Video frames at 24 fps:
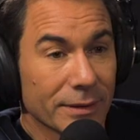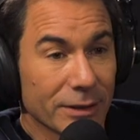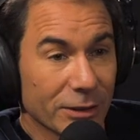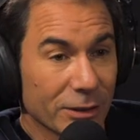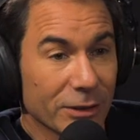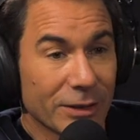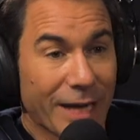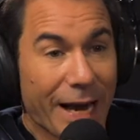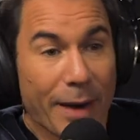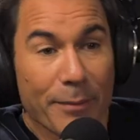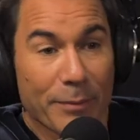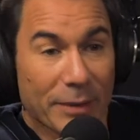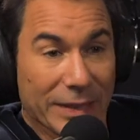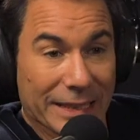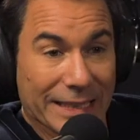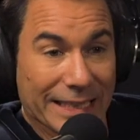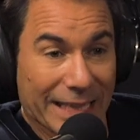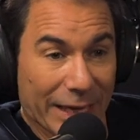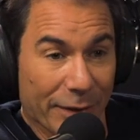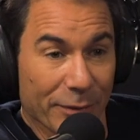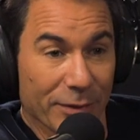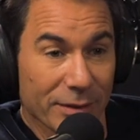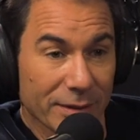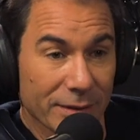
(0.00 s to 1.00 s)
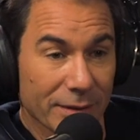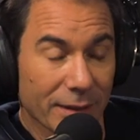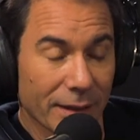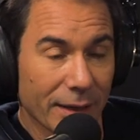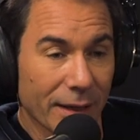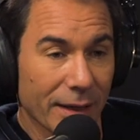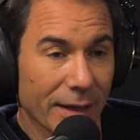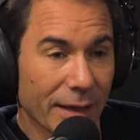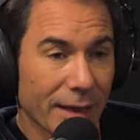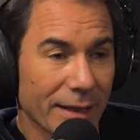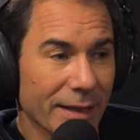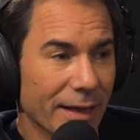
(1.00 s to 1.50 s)
this is happening now. This
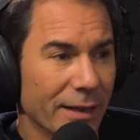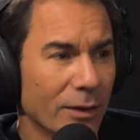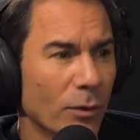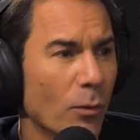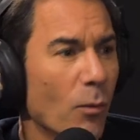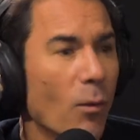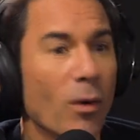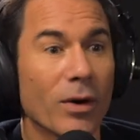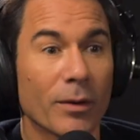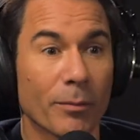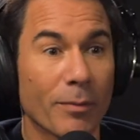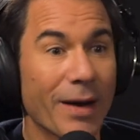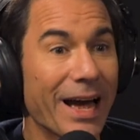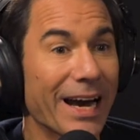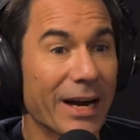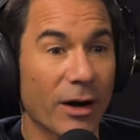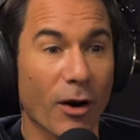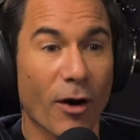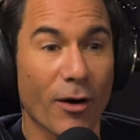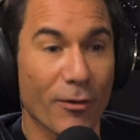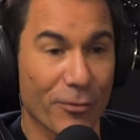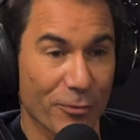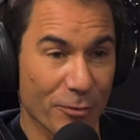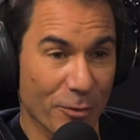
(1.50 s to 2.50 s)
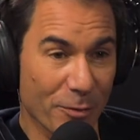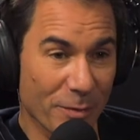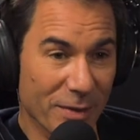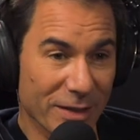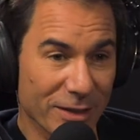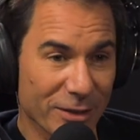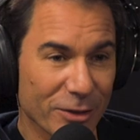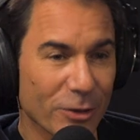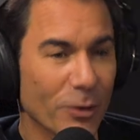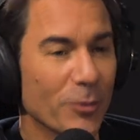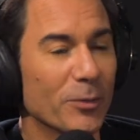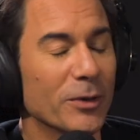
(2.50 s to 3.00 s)
I, I, don't want to back off from
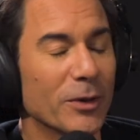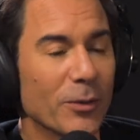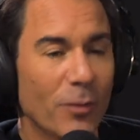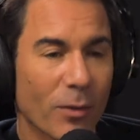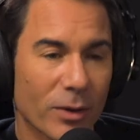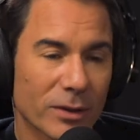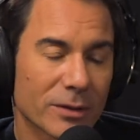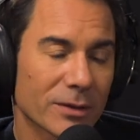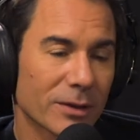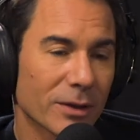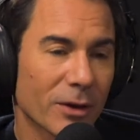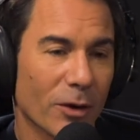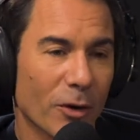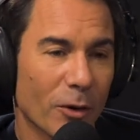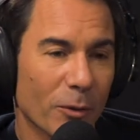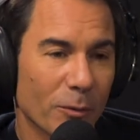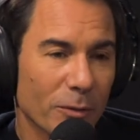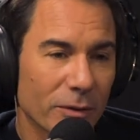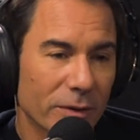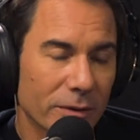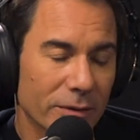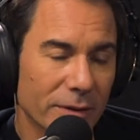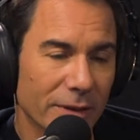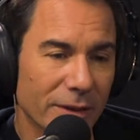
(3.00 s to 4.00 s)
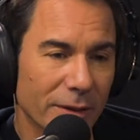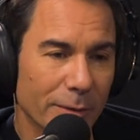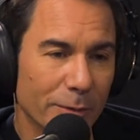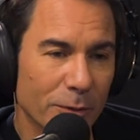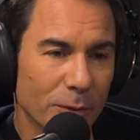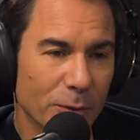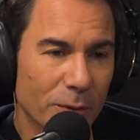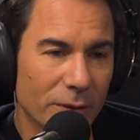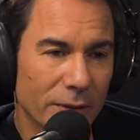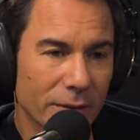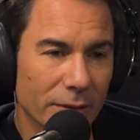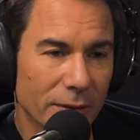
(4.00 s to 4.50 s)
this. Nobody wants to go home with their tail
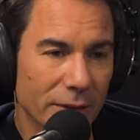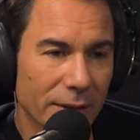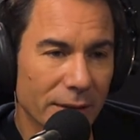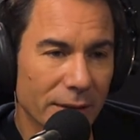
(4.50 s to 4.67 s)
between their